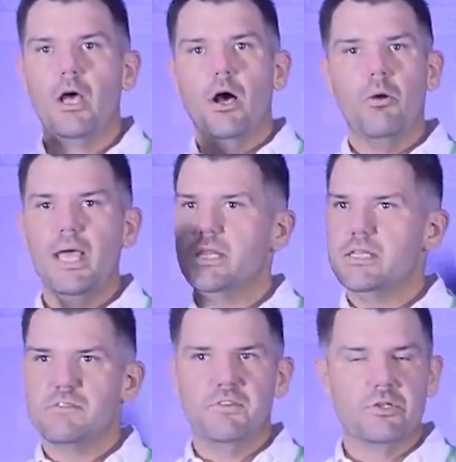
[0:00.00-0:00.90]
Oh, hey,
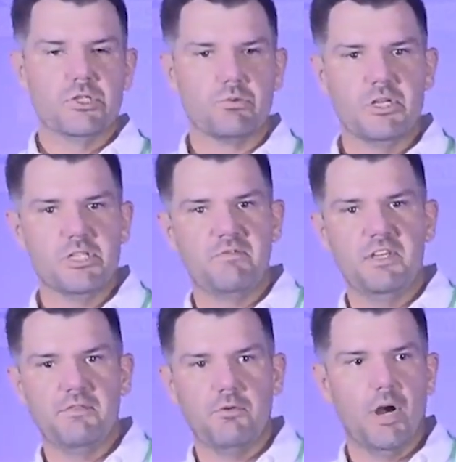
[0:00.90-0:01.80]
this field just reached
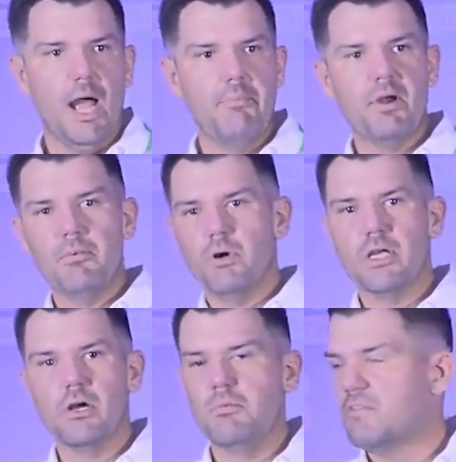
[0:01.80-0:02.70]
V4. I probably want to
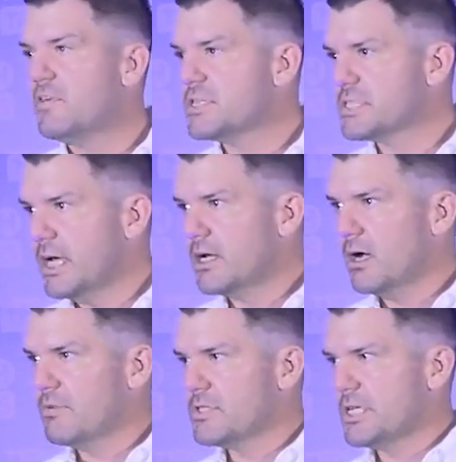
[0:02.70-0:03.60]
go have a fungicide
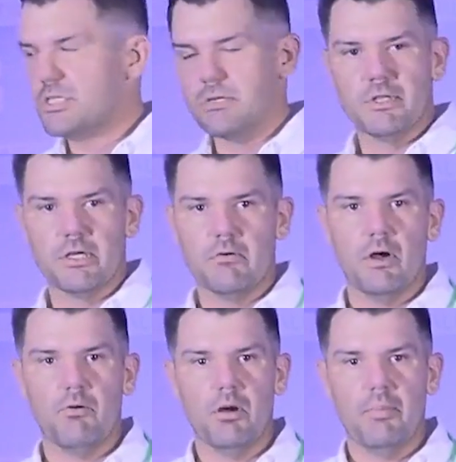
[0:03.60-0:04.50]
conversation with the
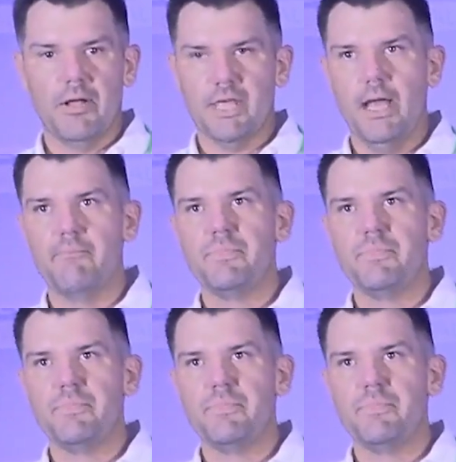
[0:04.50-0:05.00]
grower about that.